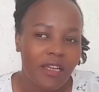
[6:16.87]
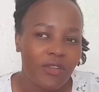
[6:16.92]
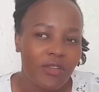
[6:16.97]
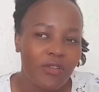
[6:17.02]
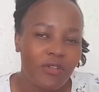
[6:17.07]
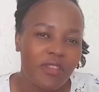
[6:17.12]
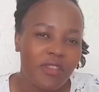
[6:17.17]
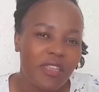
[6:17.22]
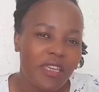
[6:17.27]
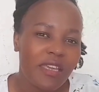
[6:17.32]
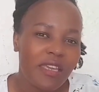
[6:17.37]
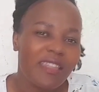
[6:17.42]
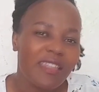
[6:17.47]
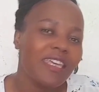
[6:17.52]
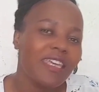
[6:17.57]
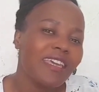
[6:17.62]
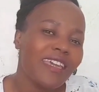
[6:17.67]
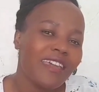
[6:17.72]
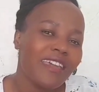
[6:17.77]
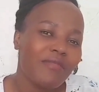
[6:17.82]
you know,
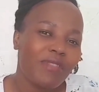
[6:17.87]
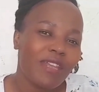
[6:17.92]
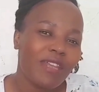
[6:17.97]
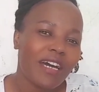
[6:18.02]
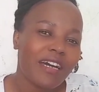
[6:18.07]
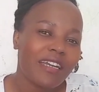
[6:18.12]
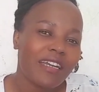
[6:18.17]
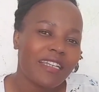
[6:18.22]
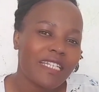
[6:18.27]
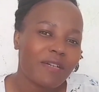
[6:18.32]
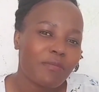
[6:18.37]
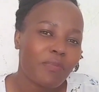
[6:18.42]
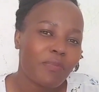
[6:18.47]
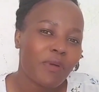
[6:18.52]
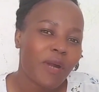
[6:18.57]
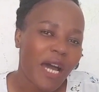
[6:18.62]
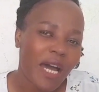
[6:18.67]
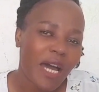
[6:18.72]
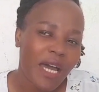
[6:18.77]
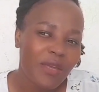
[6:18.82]
they give that
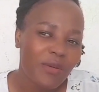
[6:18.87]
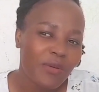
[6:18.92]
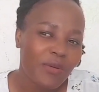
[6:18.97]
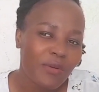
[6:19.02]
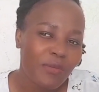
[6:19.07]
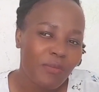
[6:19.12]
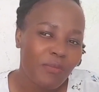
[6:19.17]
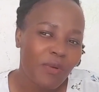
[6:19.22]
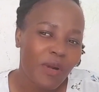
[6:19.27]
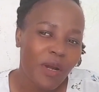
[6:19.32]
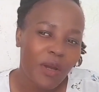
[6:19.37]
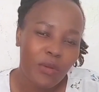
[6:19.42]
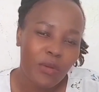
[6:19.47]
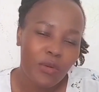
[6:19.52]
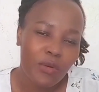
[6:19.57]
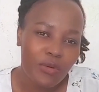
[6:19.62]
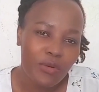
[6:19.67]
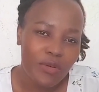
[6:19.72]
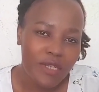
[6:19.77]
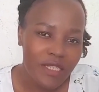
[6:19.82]

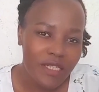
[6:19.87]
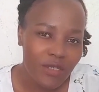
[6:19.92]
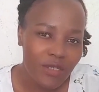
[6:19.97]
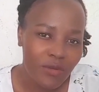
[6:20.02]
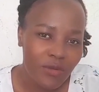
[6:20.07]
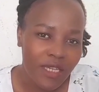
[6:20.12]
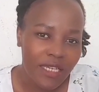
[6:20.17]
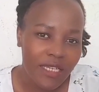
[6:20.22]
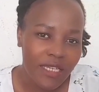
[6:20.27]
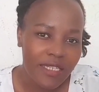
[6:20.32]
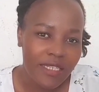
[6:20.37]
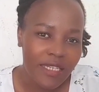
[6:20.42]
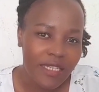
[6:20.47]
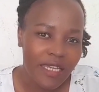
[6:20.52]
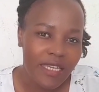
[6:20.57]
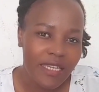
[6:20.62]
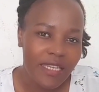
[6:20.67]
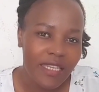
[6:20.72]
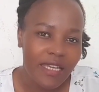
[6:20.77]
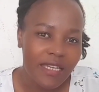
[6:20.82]
priority to kids,
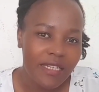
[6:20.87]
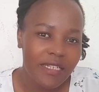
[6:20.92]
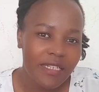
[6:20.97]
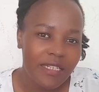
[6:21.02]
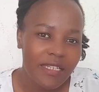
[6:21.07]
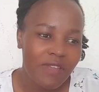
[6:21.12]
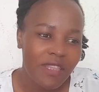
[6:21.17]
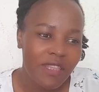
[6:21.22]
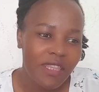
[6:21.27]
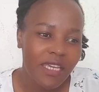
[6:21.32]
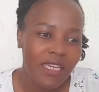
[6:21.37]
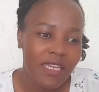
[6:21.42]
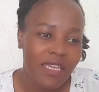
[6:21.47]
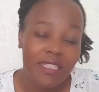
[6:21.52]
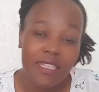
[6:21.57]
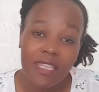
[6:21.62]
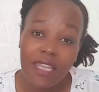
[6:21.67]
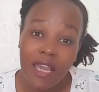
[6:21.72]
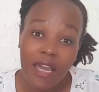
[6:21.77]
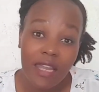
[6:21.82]
in that even the
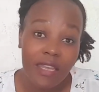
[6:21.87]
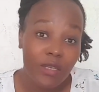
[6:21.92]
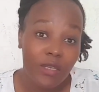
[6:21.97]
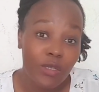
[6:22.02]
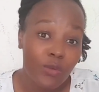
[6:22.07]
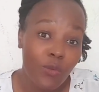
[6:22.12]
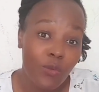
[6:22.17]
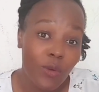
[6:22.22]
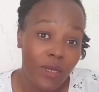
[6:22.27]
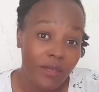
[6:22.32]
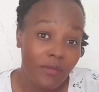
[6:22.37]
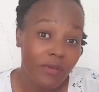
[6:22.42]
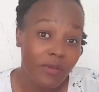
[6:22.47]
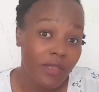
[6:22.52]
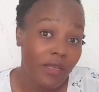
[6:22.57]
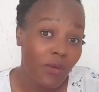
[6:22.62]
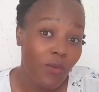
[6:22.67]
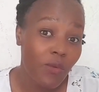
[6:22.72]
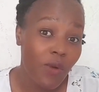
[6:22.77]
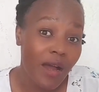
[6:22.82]
kids, they can do whatever
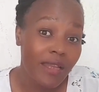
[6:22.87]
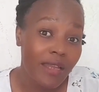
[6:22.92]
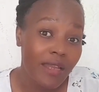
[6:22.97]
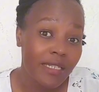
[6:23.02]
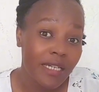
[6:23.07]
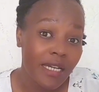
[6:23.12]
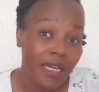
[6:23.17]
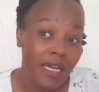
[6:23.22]
they want,